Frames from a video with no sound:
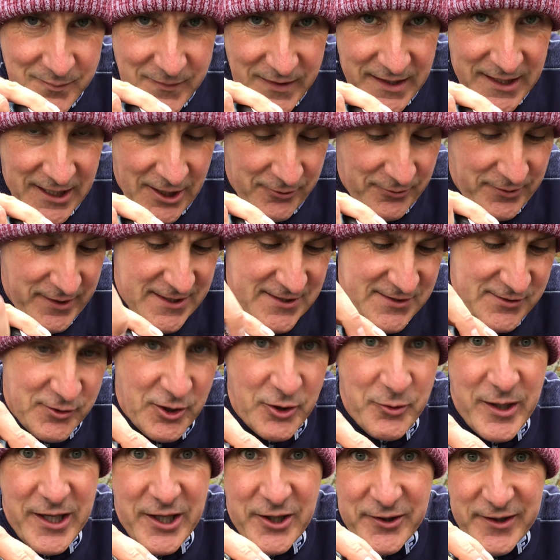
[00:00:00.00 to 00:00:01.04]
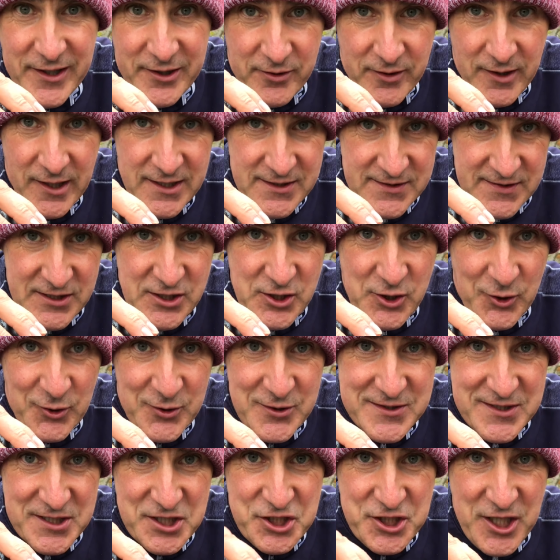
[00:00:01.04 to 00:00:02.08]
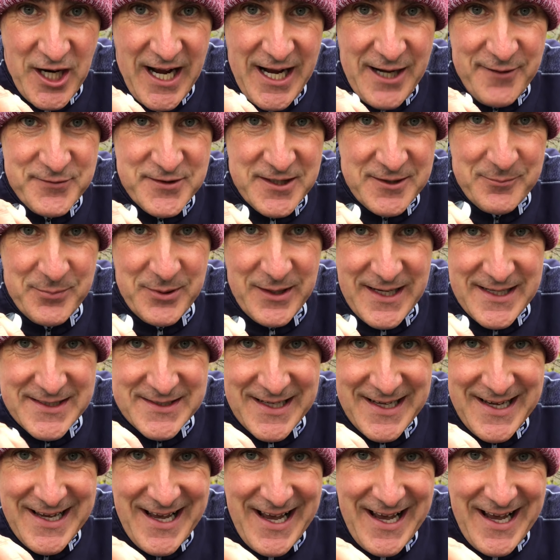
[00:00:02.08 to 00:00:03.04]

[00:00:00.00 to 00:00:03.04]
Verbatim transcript: Now, this screw here that secures the shaft in place